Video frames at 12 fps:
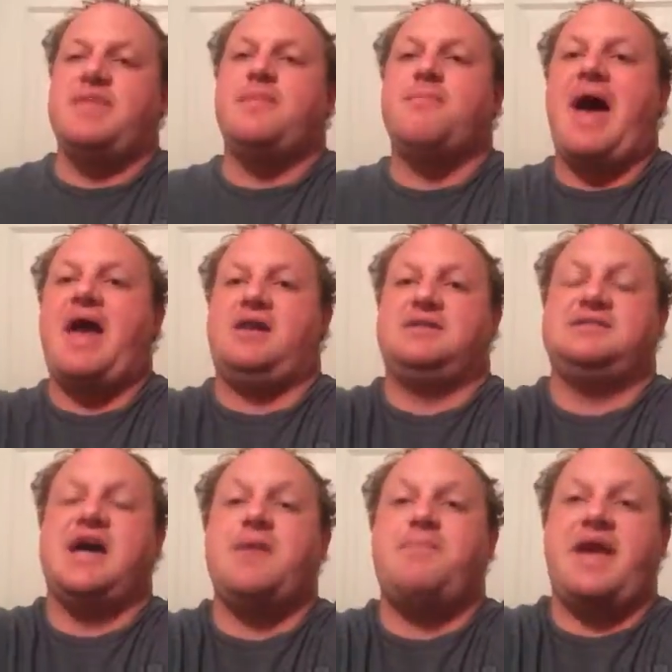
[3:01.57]
in the Battle of
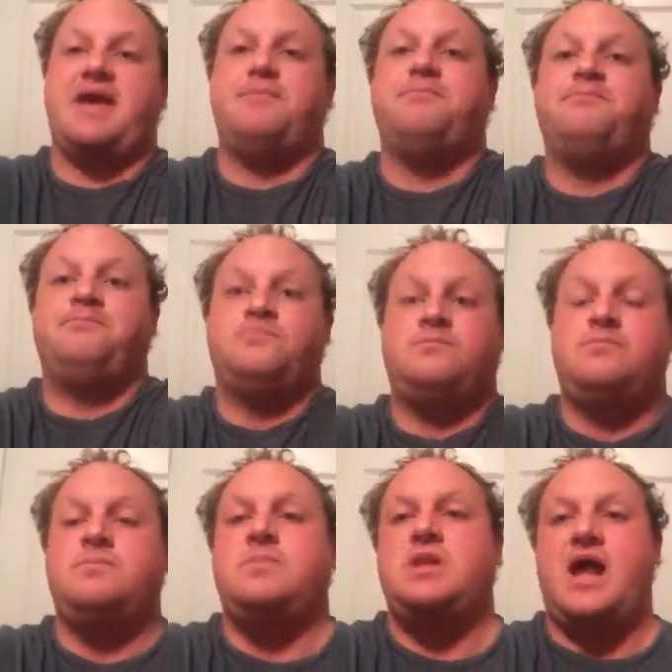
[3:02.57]
Saipan.
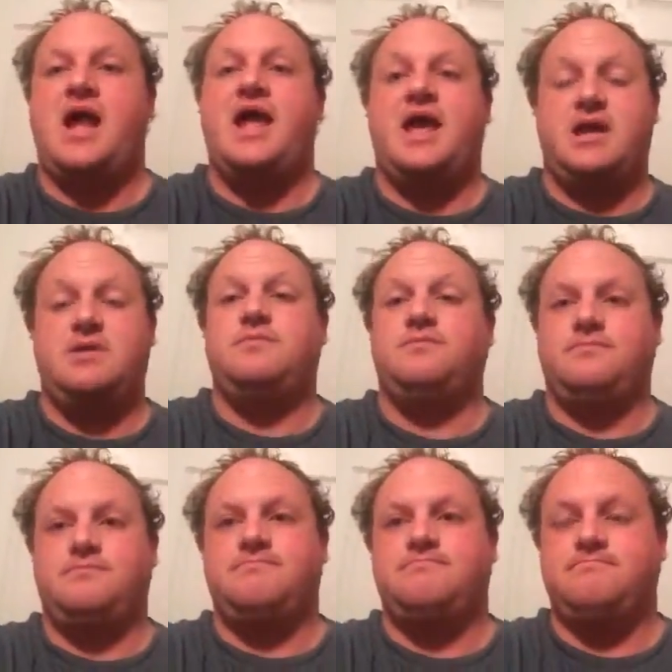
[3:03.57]
And
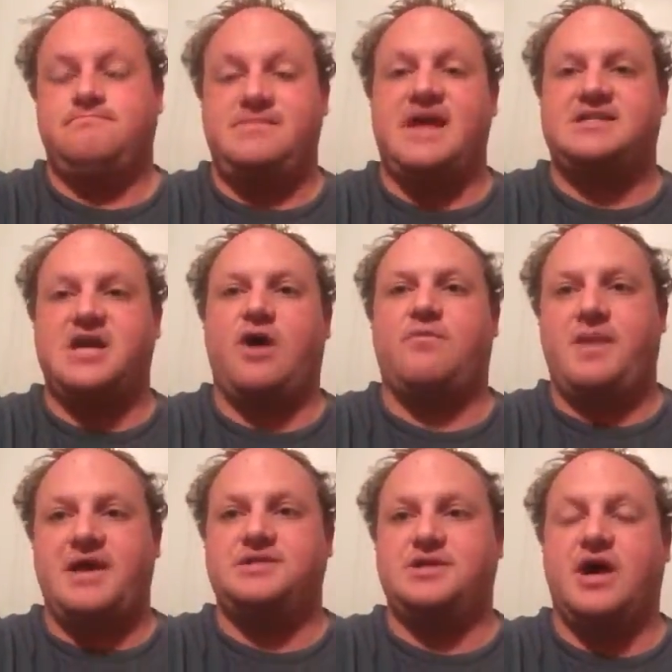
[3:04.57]
that's how
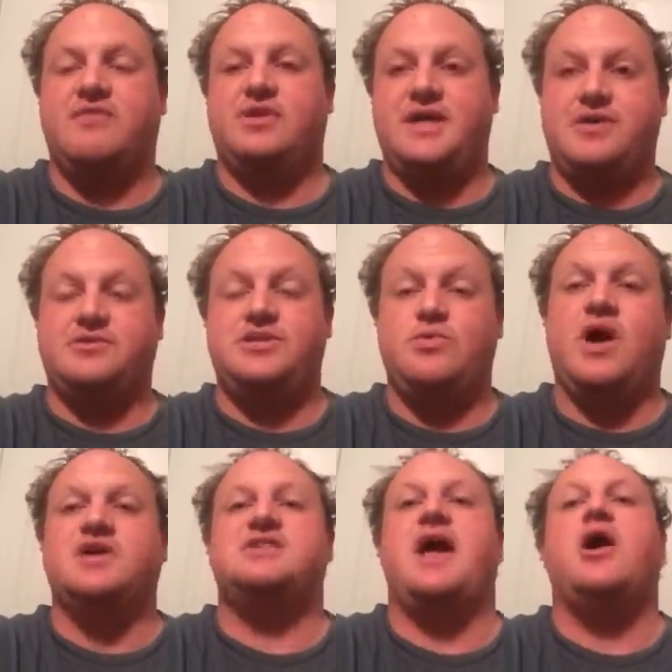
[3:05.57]
amazing of a linguist he
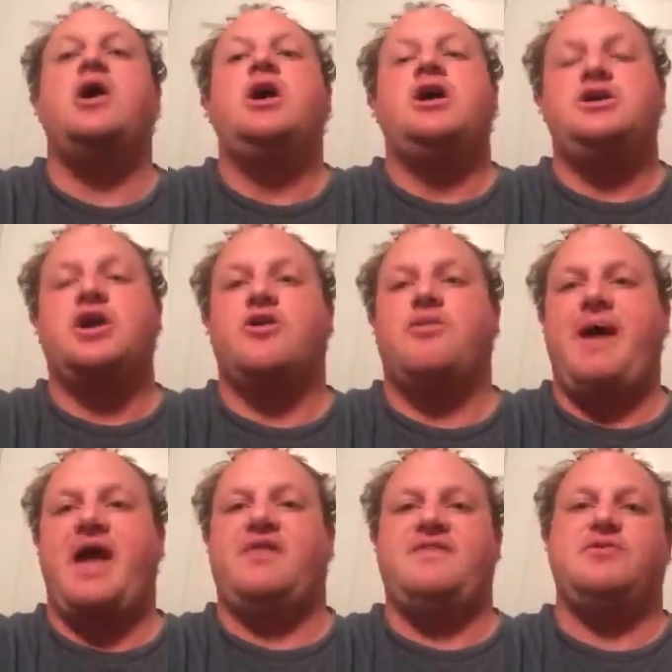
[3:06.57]
was. Now, you go to the
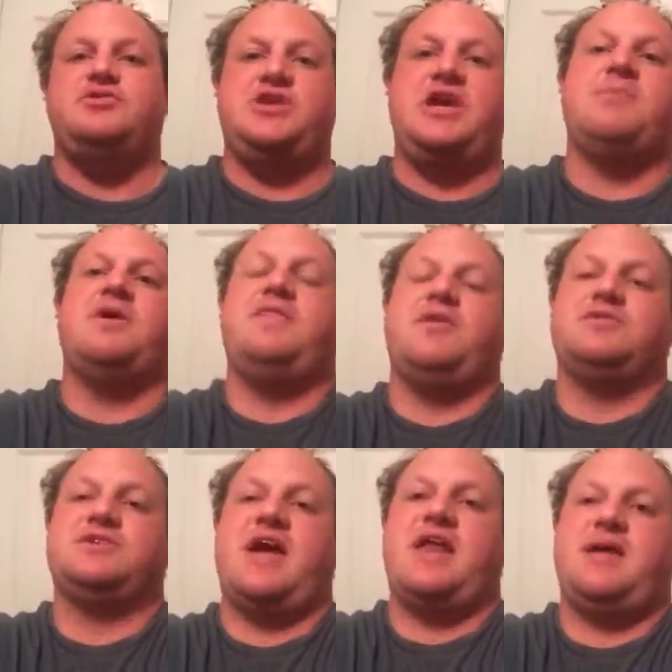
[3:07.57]
Battle of Iwo Jima, there
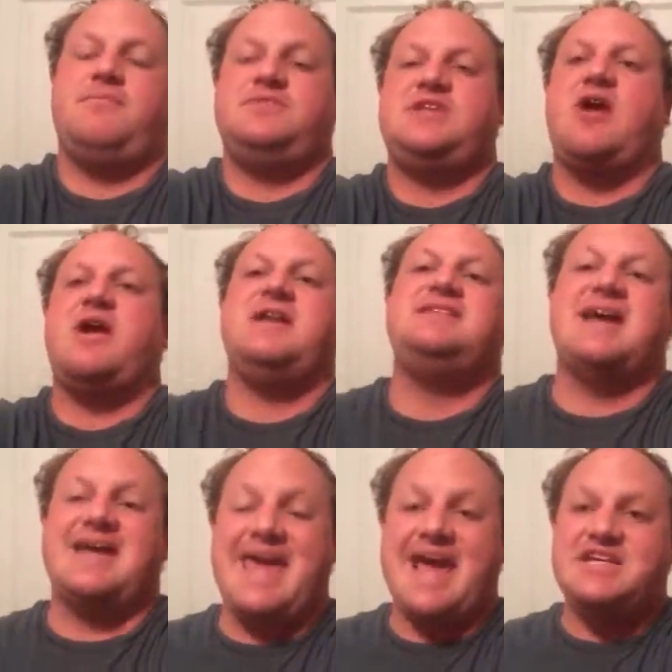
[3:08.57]
was a guy named Terry
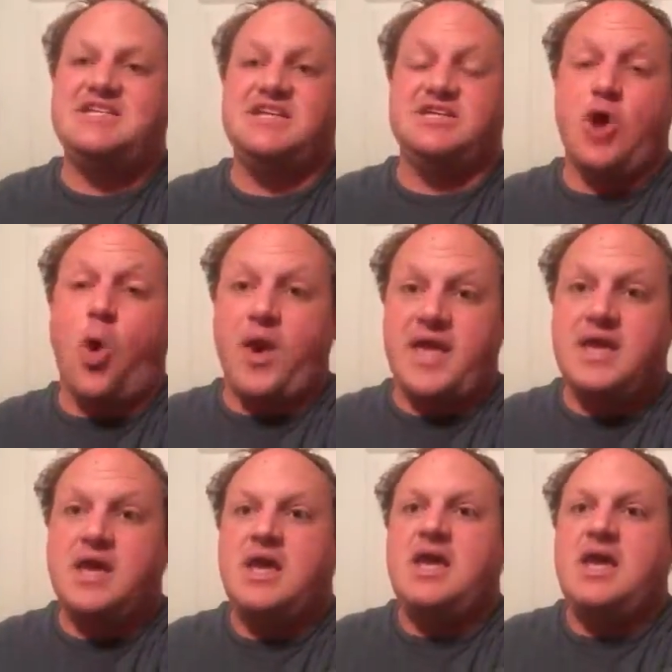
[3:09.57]
Takeshi Doi